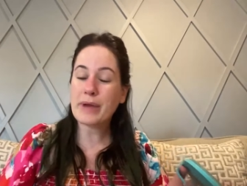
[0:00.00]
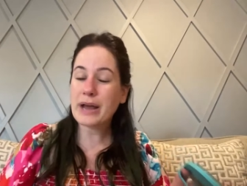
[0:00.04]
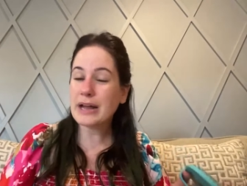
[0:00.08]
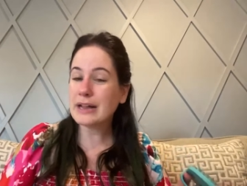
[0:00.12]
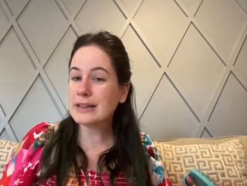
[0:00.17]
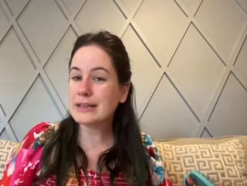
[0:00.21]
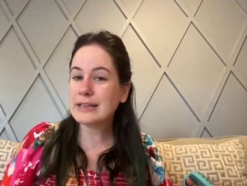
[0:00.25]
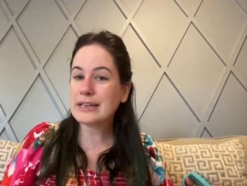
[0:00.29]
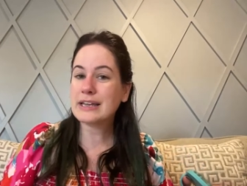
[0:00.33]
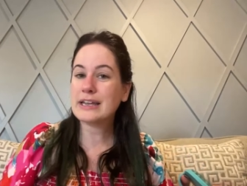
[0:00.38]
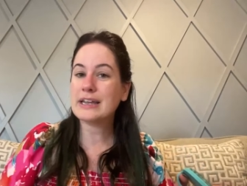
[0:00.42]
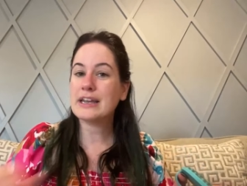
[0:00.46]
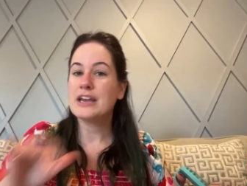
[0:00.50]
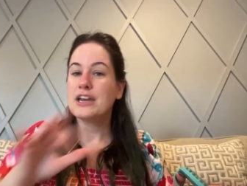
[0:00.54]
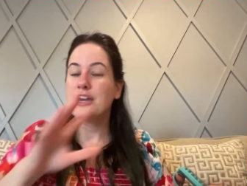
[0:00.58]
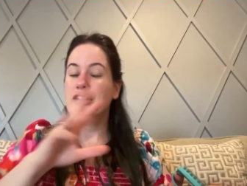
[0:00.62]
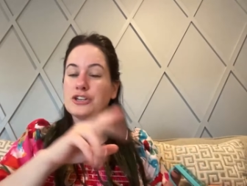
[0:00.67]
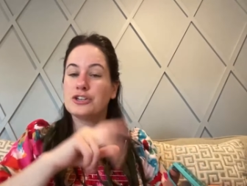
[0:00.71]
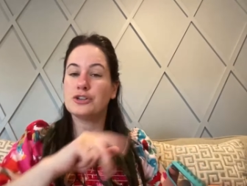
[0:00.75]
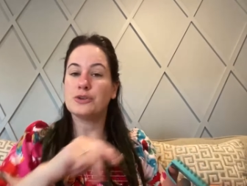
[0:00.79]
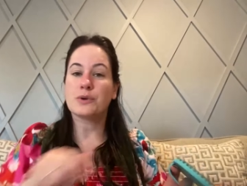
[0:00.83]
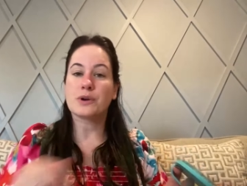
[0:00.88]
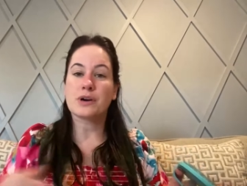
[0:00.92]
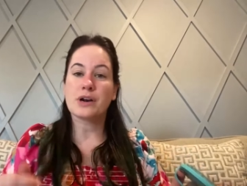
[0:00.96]
belly,
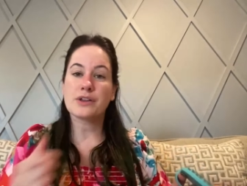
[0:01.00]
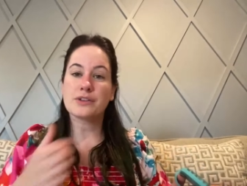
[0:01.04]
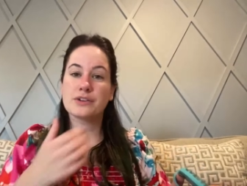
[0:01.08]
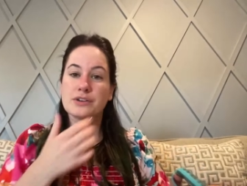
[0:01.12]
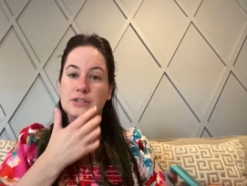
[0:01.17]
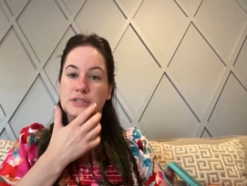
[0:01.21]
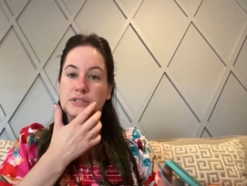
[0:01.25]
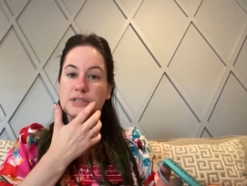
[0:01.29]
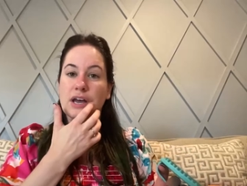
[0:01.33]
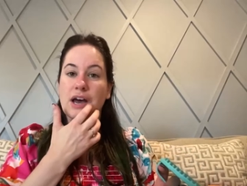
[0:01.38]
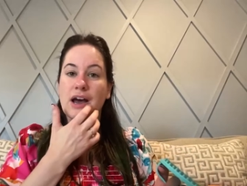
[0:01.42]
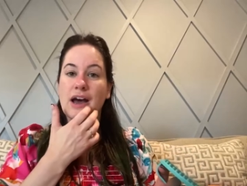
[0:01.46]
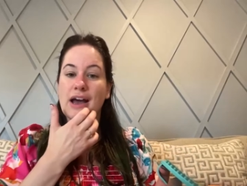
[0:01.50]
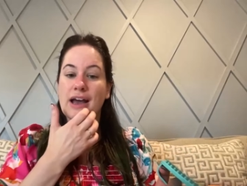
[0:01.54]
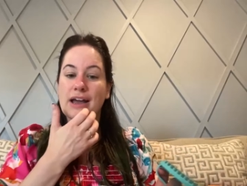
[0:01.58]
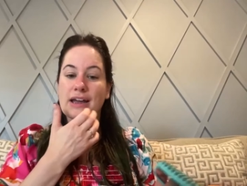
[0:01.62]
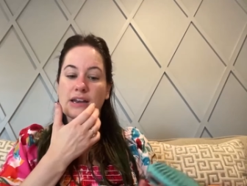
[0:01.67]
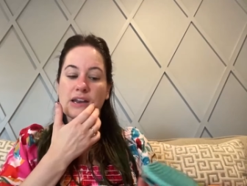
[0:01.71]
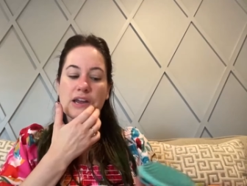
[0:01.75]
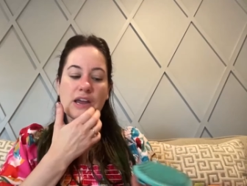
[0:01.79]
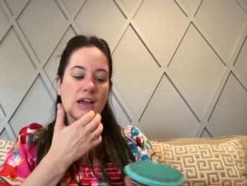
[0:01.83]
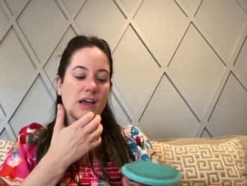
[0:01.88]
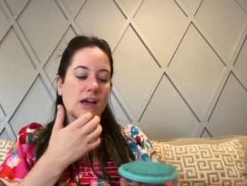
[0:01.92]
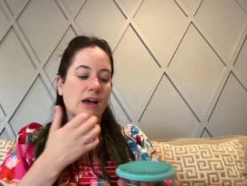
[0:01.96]
do her other
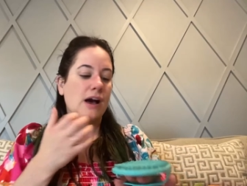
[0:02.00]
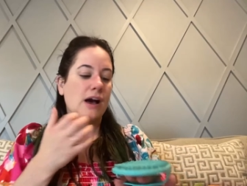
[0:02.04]
side.